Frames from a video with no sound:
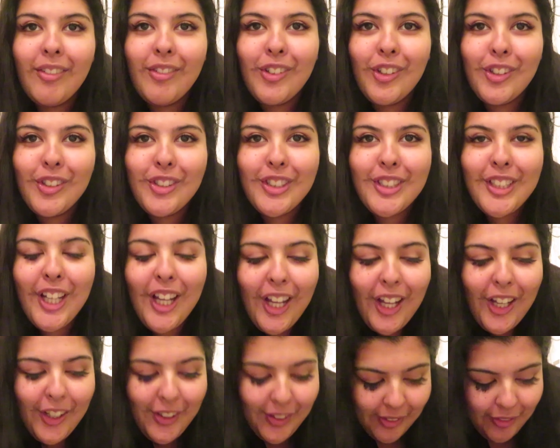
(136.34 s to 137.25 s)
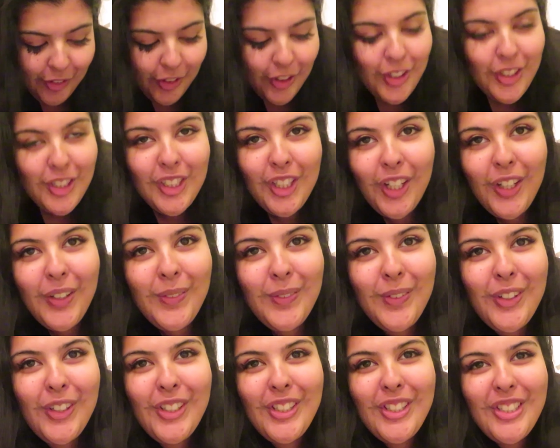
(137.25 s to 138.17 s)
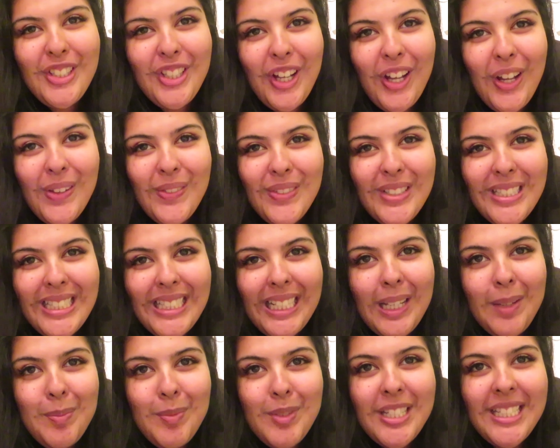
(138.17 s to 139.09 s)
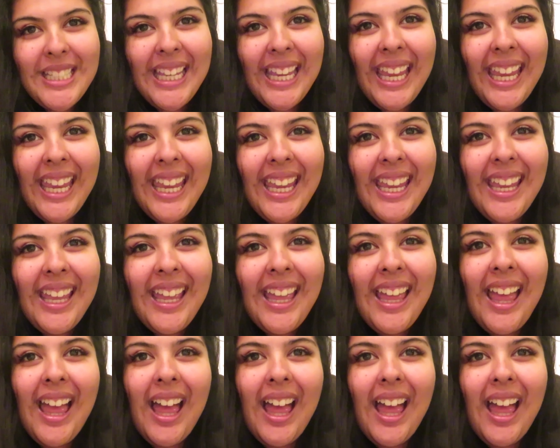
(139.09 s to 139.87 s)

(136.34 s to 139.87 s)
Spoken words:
I've got to go. I've got to go watch I'm a Celebrity.